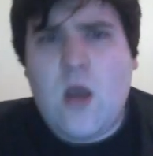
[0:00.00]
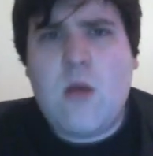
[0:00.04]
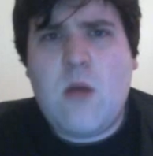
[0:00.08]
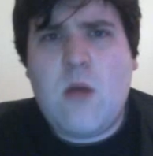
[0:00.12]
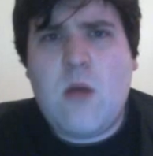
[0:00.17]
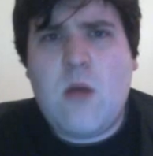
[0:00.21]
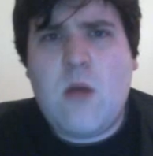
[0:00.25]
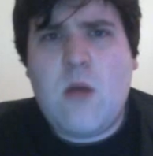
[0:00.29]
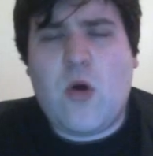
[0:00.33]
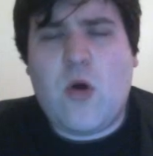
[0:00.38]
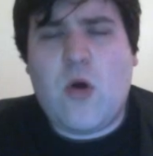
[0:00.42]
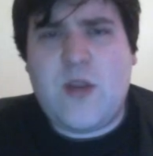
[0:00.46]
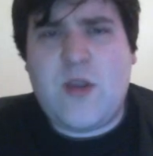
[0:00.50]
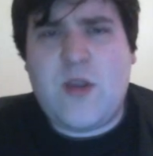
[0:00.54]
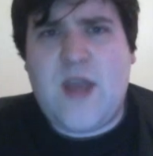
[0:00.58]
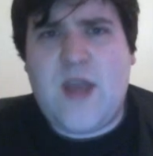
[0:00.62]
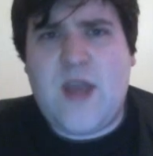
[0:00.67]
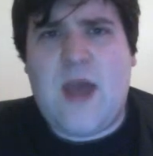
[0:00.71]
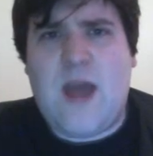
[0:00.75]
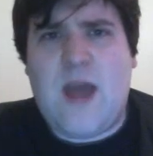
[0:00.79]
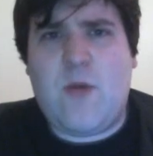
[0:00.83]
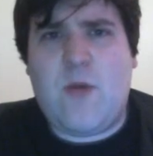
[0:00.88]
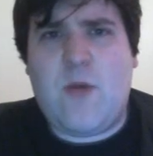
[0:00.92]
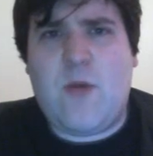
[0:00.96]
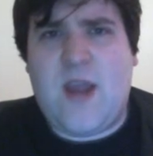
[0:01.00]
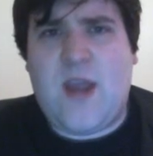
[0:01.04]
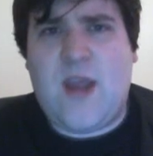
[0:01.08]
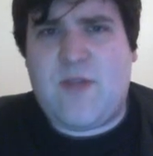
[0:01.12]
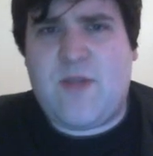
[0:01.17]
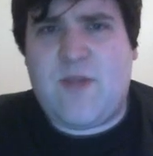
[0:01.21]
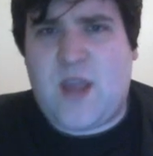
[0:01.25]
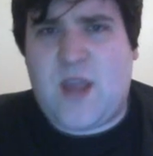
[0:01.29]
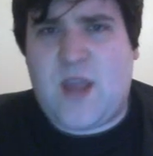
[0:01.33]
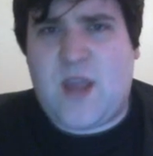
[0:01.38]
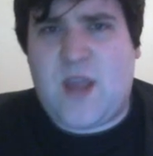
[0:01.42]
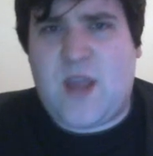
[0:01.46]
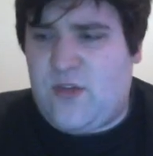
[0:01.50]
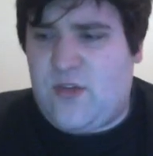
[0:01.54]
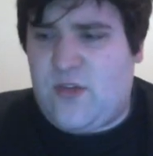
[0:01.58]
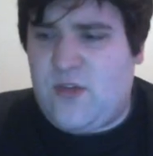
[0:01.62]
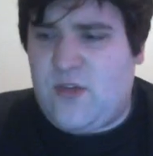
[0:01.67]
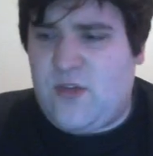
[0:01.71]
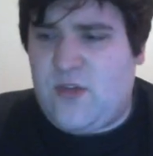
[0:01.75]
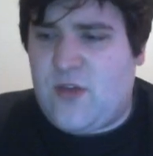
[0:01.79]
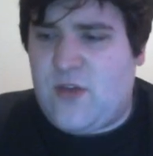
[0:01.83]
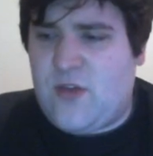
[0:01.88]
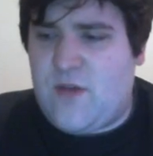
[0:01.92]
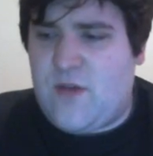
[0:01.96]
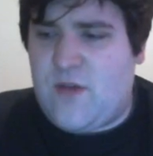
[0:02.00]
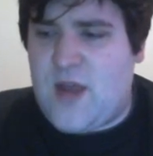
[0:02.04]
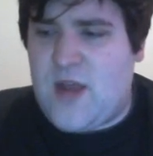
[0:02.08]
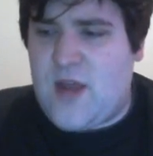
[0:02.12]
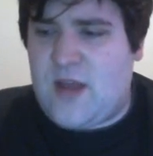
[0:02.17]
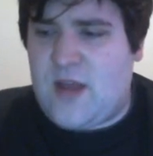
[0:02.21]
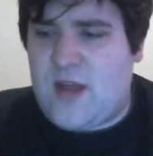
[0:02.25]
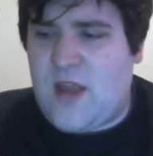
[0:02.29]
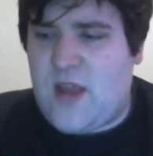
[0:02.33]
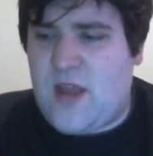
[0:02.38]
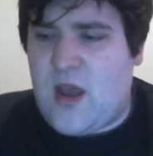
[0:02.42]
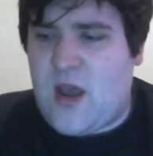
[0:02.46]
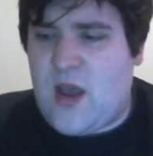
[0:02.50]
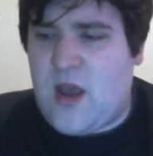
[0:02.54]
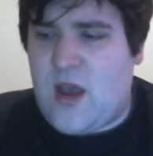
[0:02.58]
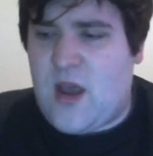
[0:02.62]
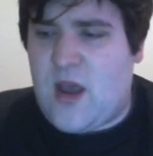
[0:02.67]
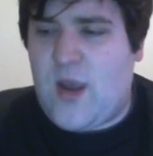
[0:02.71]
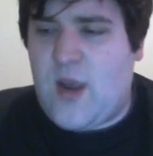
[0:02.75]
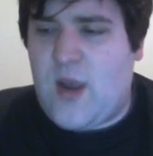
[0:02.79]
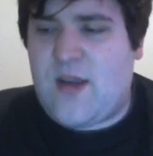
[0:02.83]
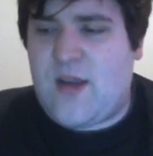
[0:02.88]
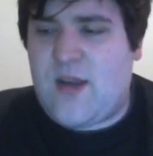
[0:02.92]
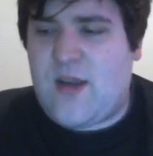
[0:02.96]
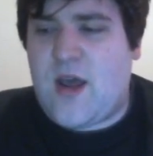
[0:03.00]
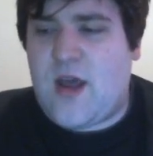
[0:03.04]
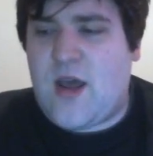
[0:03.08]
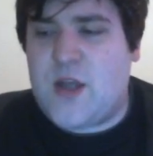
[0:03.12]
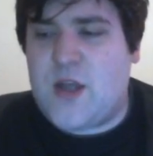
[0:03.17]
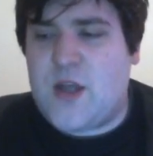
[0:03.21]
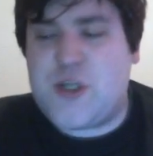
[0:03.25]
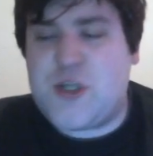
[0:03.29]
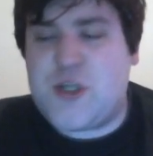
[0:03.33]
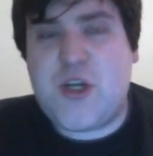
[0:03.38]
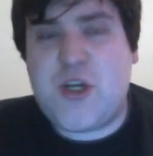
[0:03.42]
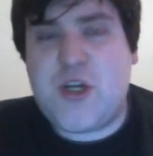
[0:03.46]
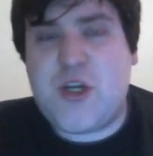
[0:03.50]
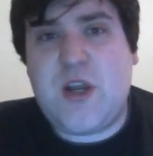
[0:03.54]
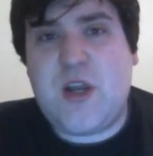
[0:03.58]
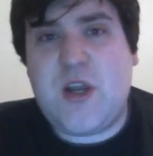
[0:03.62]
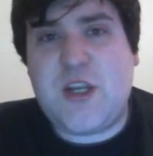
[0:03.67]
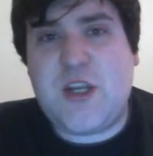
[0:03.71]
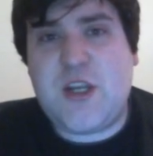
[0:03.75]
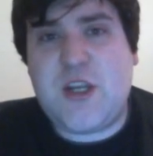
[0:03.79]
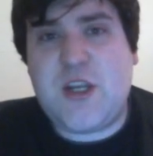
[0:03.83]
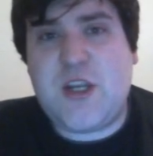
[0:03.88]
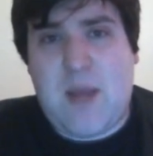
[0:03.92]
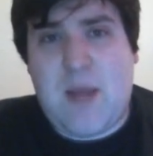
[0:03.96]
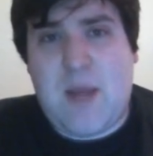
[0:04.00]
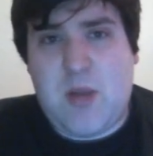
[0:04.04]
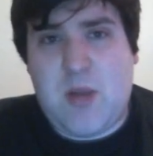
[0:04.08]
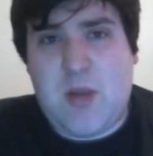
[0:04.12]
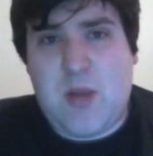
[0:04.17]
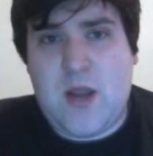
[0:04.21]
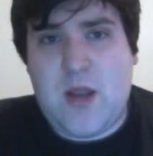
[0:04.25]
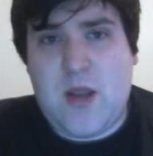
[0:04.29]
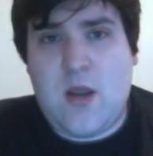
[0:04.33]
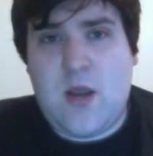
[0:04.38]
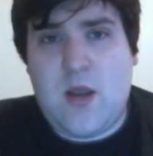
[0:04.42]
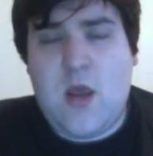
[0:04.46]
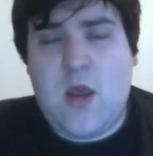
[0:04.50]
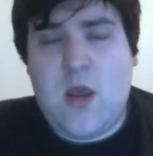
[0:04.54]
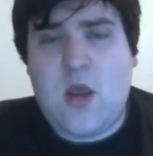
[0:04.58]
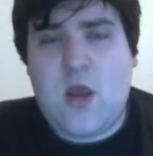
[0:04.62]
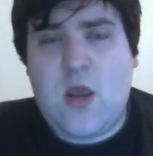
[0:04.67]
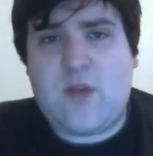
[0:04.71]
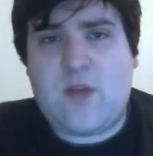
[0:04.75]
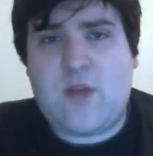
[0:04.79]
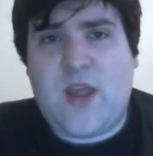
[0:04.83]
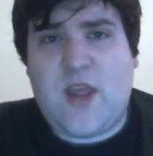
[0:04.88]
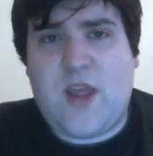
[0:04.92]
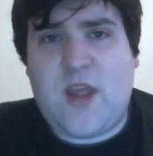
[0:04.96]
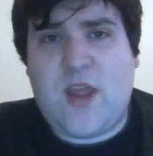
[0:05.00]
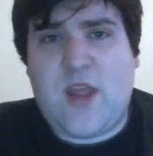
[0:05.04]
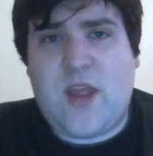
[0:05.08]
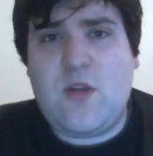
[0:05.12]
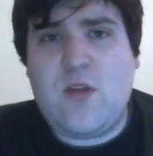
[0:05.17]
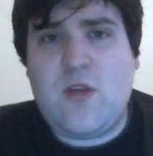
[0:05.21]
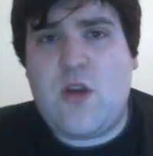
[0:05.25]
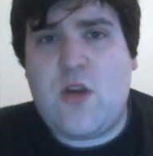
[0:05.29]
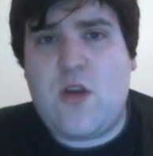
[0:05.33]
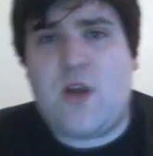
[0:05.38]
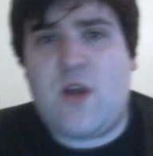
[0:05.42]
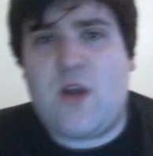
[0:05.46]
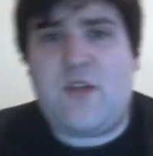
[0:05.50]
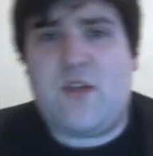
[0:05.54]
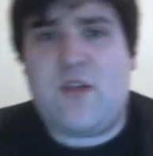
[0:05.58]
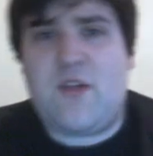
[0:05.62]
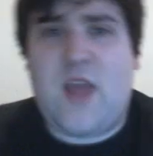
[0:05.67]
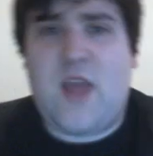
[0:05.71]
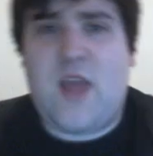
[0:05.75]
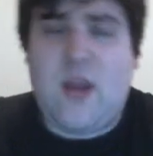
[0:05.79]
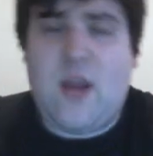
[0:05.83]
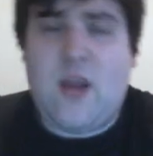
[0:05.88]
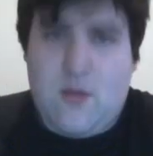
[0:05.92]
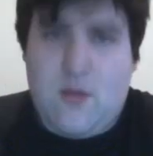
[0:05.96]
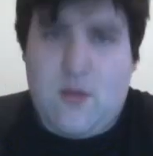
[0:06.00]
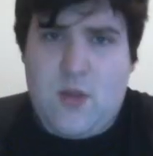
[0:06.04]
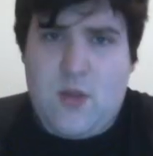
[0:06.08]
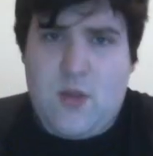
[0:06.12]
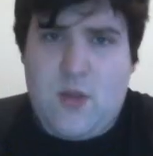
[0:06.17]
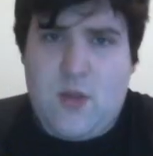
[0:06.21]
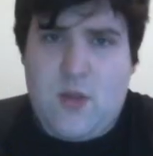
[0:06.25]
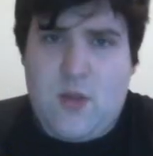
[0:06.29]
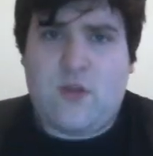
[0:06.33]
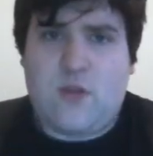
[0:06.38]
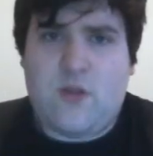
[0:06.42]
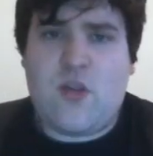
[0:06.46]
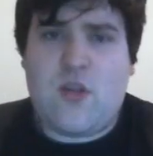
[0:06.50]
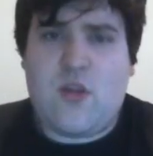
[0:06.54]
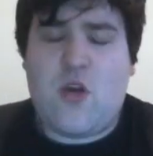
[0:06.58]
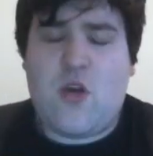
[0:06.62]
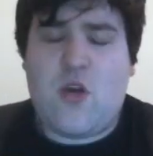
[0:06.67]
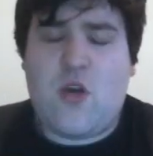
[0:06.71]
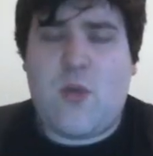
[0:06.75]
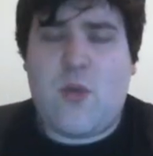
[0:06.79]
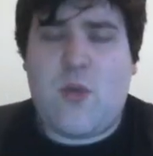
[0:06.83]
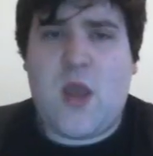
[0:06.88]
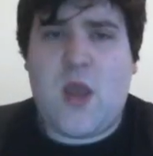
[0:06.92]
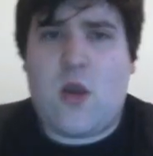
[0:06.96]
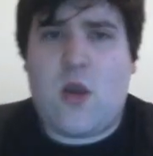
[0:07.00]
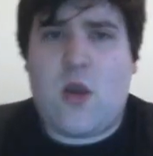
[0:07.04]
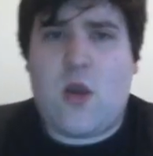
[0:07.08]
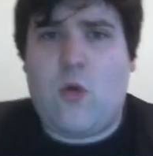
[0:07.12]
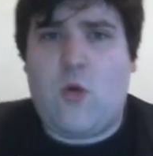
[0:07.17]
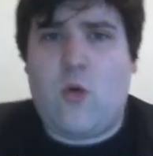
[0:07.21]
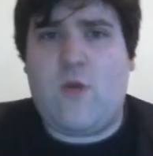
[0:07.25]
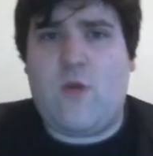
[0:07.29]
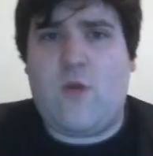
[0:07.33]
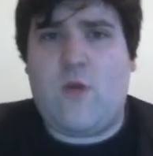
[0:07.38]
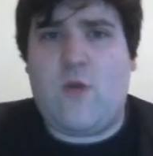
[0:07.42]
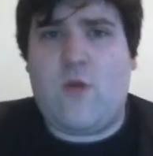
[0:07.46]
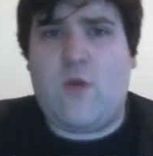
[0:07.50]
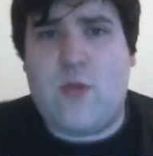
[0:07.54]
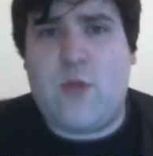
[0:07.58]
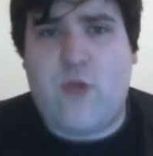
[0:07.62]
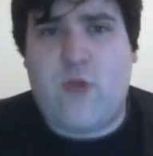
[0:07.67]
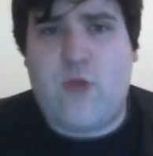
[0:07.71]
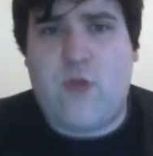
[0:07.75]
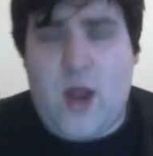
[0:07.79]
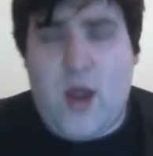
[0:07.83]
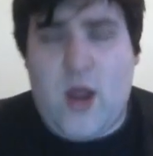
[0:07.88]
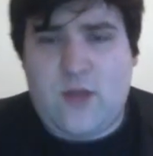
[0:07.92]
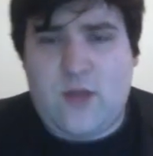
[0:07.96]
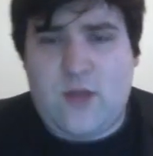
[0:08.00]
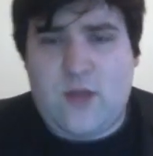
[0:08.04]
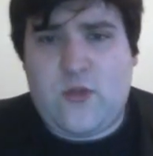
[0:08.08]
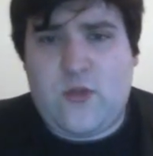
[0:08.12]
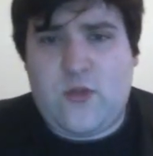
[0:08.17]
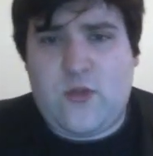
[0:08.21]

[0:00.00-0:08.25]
More than that, we have the cases of Nadia Awada and Shirley Chaplin taking the United Kingdom to the European Court of Human Rights.